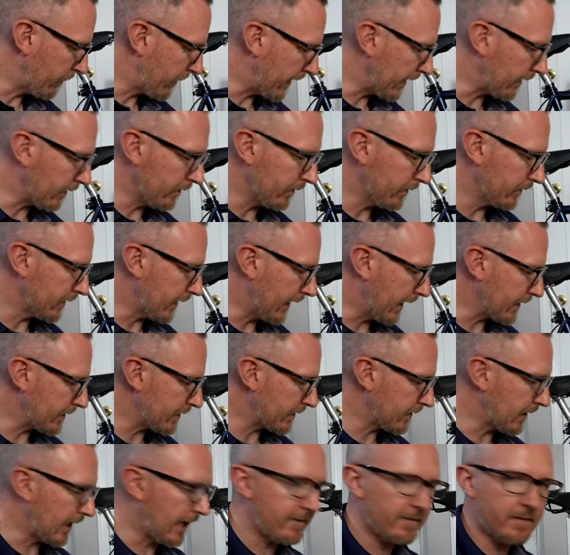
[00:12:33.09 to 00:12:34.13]
pedals i
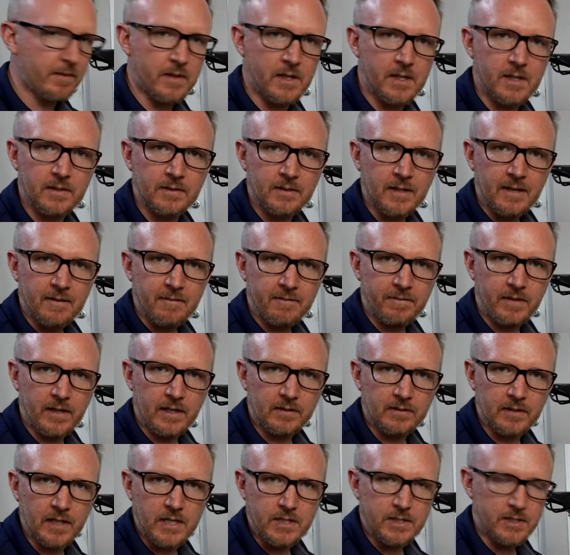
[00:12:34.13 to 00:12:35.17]
just have these
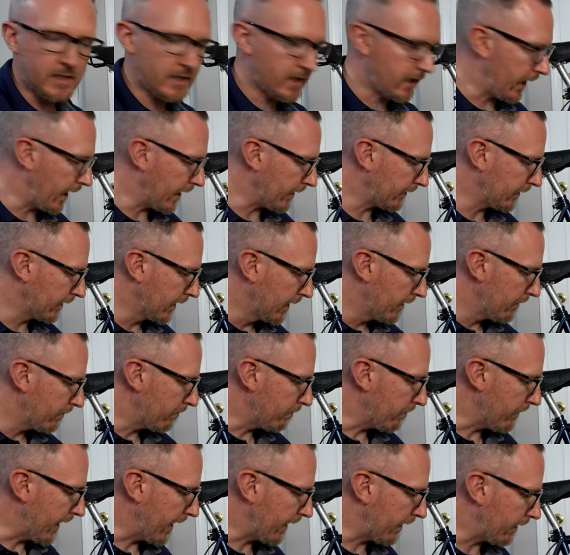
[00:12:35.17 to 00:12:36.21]
Fyxation gates
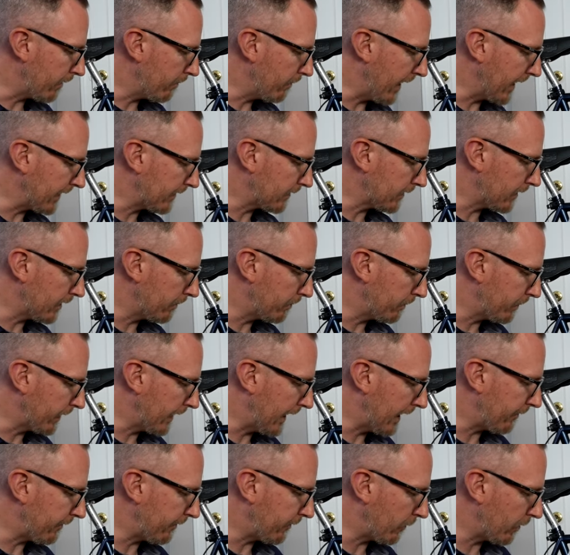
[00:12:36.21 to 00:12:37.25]
meta mesa
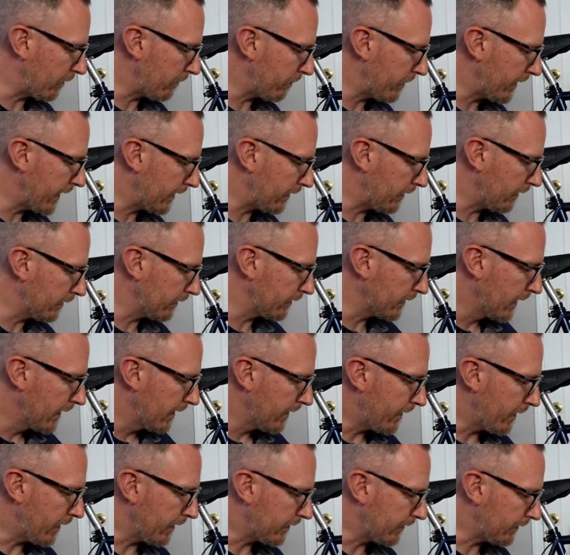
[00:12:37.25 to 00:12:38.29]
platform pedals
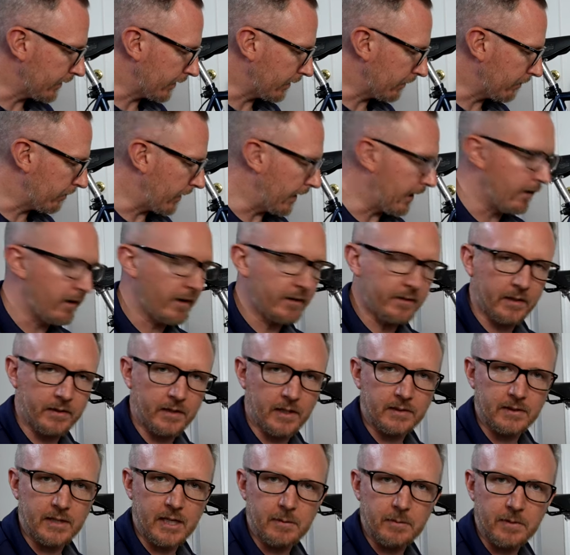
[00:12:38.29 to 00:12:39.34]
they're sealed bearings. I
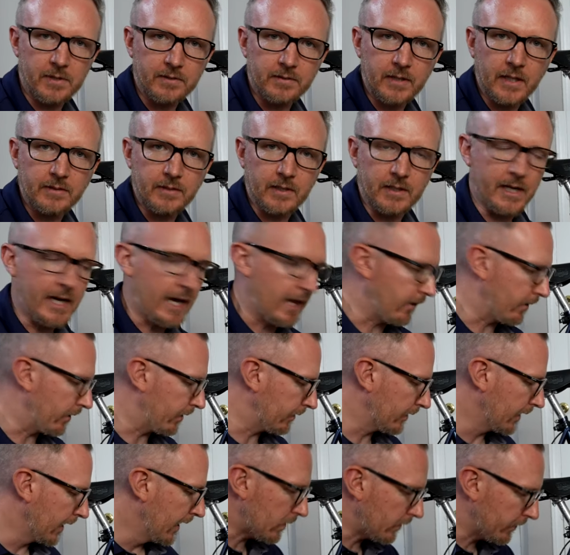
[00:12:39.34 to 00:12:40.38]
think they were
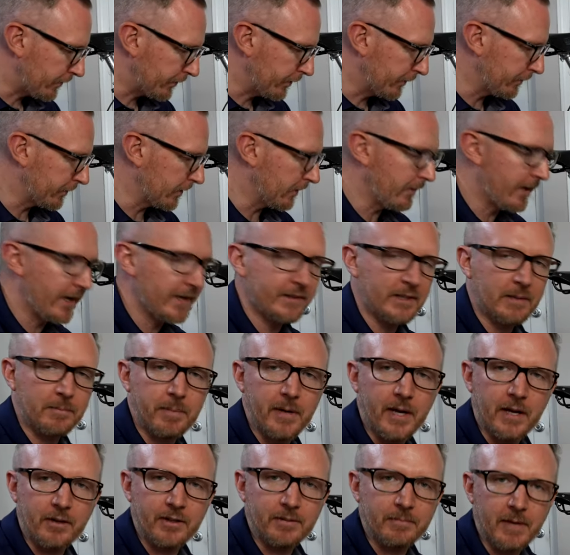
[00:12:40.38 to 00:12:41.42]
$60. Super amazing
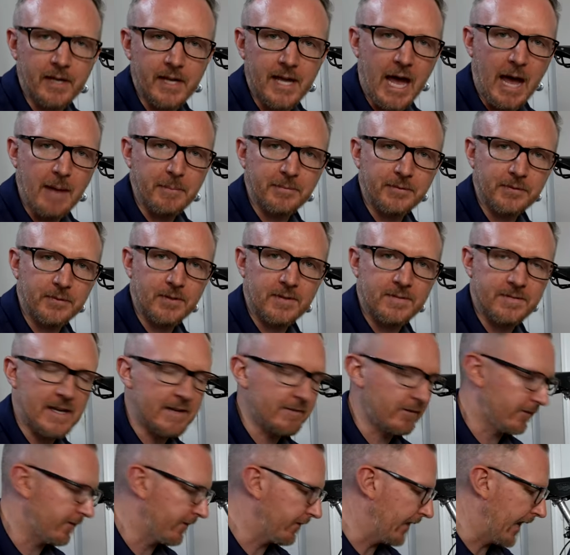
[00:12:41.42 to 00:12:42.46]
pedals, my absolutely
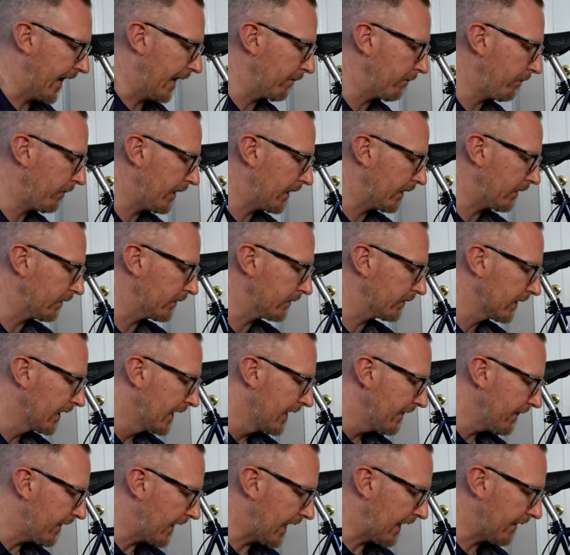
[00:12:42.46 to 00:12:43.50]
favorite flat pedals.
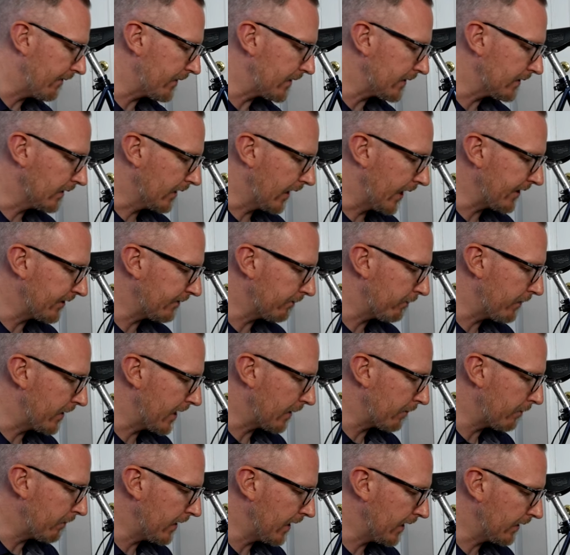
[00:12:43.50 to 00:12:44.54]
They have these nice
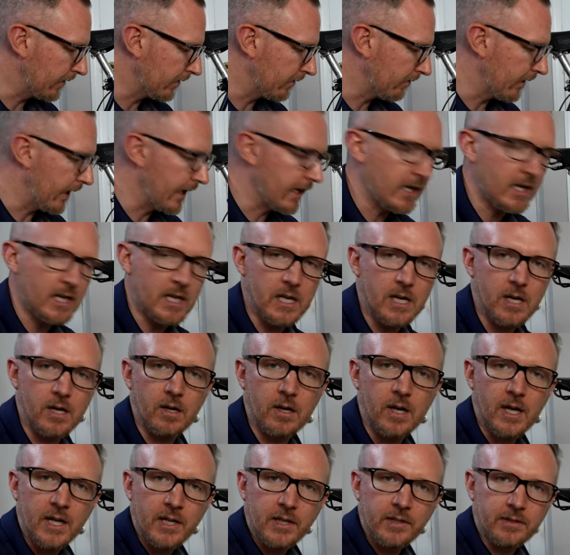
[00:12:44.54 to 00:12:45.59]
big pins right
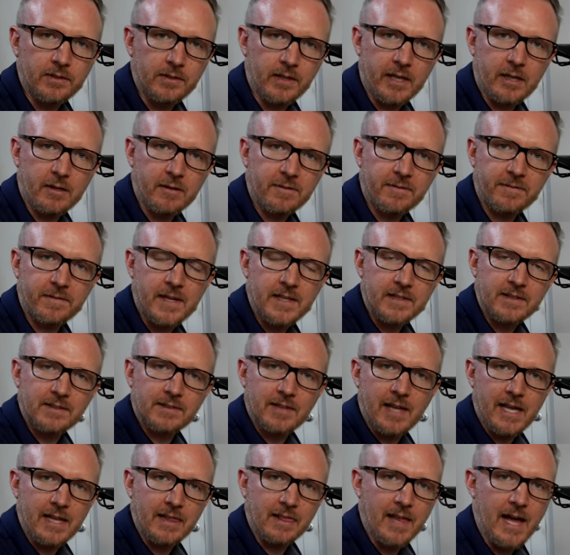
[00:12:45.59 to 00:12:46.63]
here so that your feet
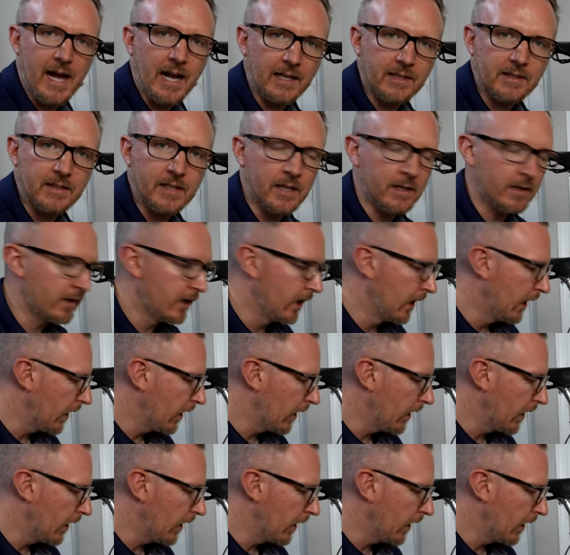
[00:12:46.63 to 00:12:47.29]
stay locked in.